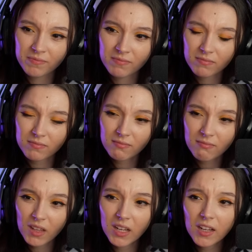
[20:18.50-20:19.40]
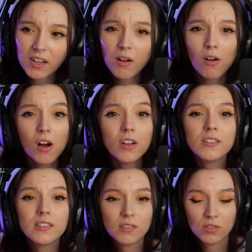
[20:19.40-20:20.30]
Sure. Like, now,
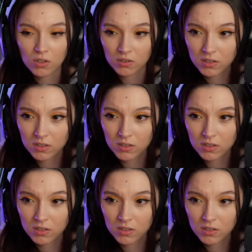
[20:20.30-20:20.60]
honest talk.